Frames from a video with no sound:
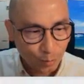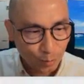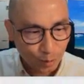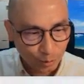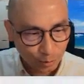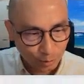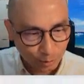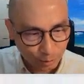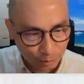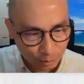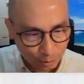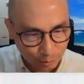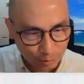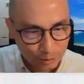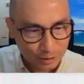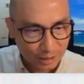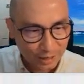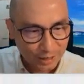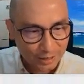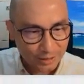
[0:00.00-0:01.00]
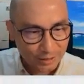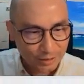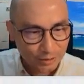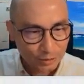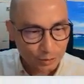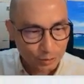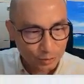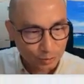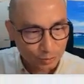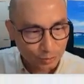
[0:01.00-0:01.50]
we're going to use that
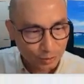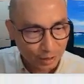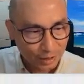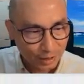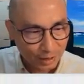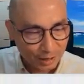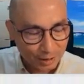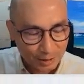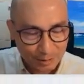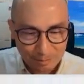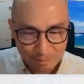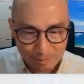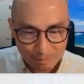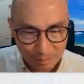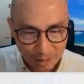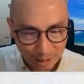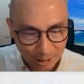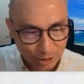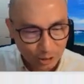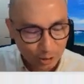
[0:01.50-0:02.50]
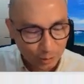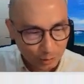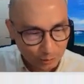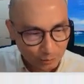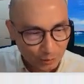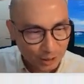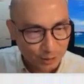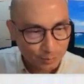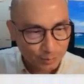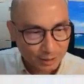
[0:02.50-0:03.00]
to manage our
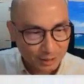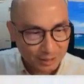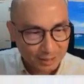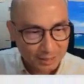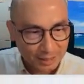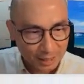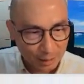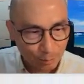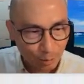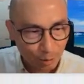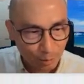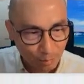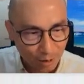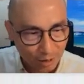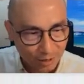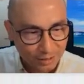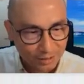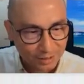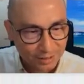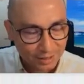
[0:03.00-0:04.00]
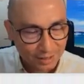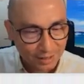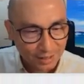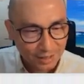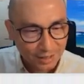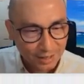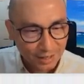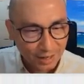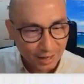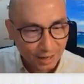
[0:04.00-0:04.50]
investment in Singapore market.
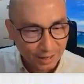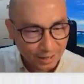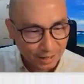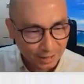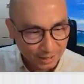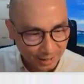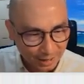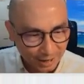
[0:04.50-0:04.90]
And at the